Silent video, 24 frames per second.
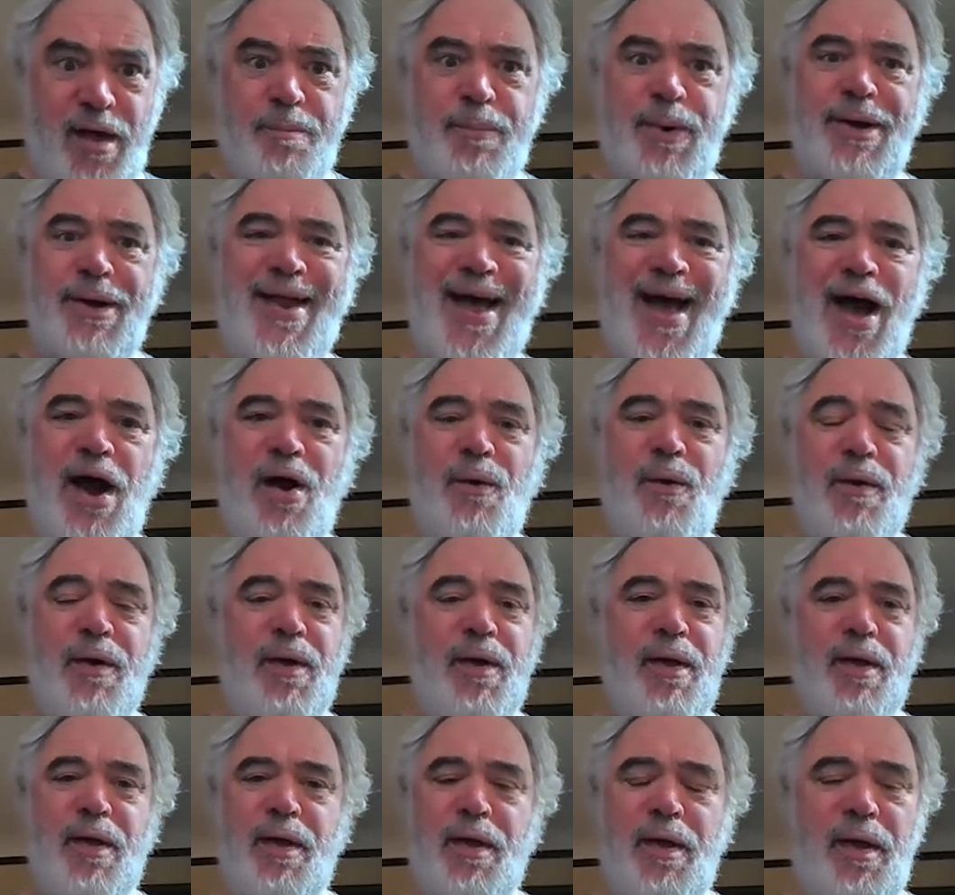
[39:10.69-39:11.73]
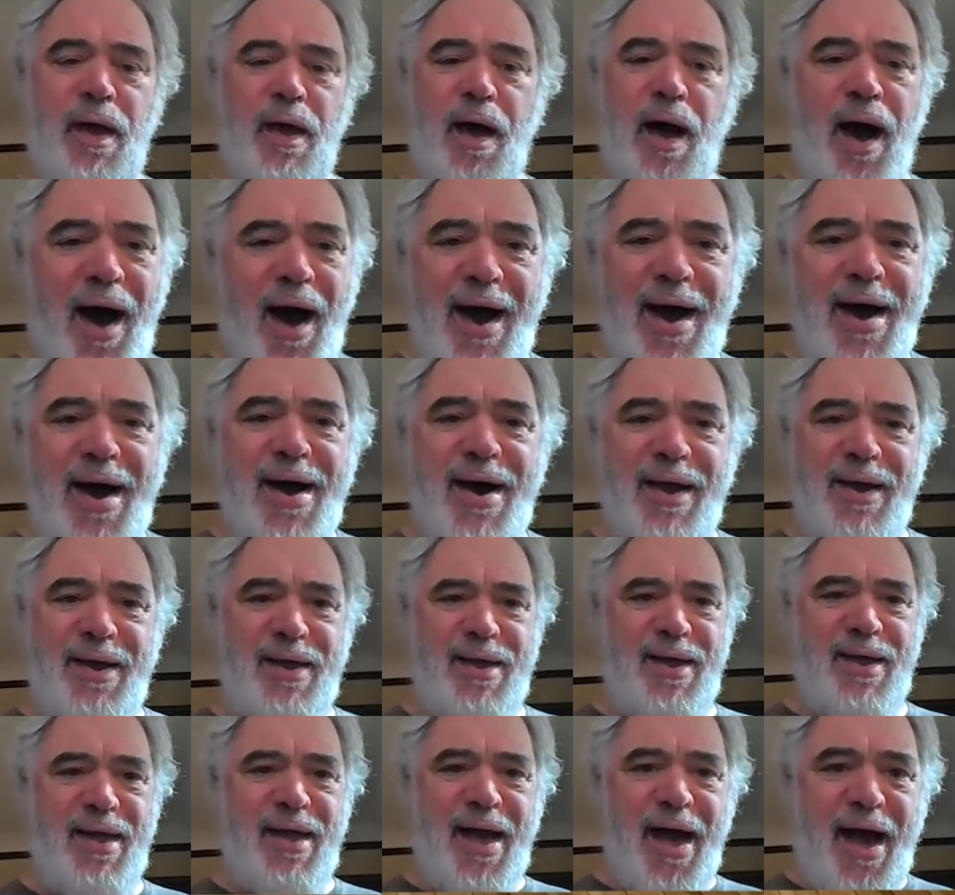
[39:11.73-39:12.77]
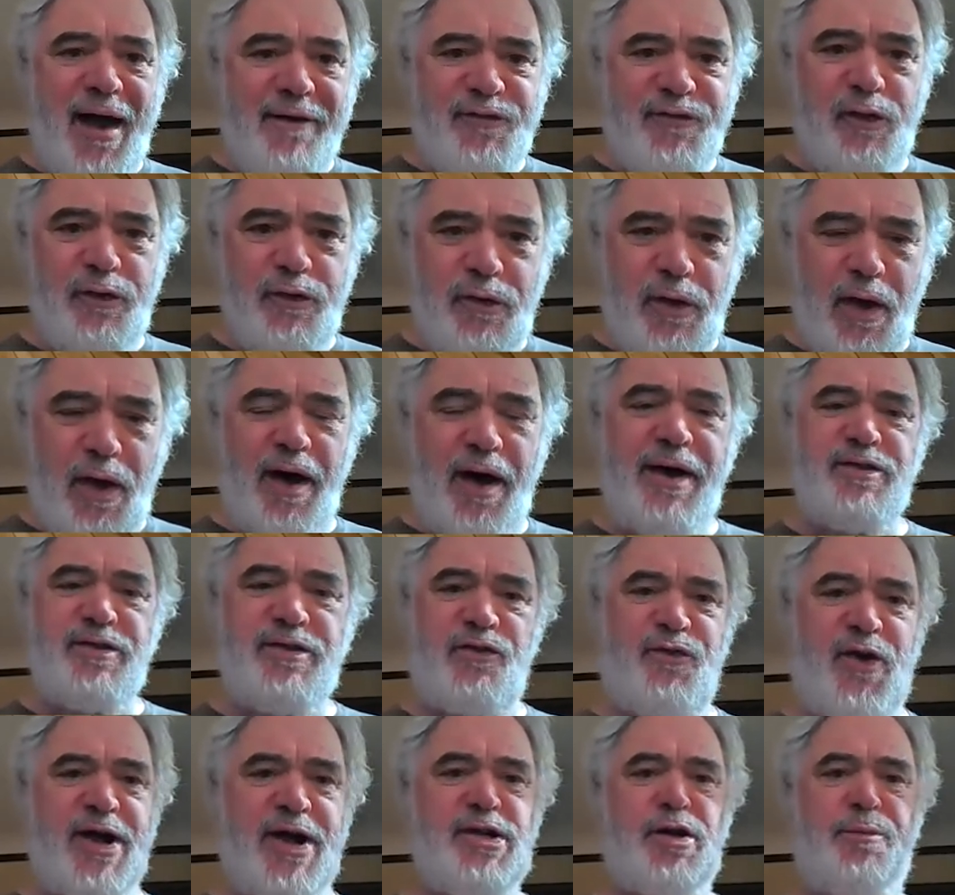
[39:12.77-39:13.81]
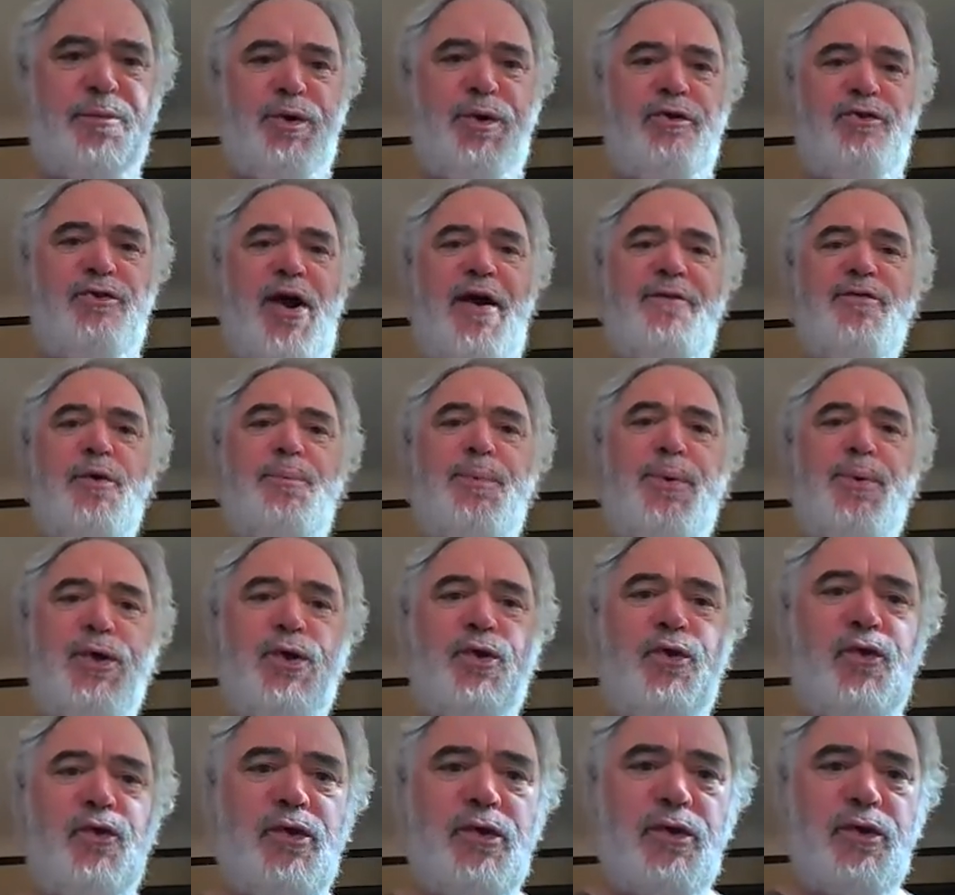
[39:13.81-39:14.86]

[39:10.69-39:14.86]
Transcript: But now, I have I as a factory producer have to put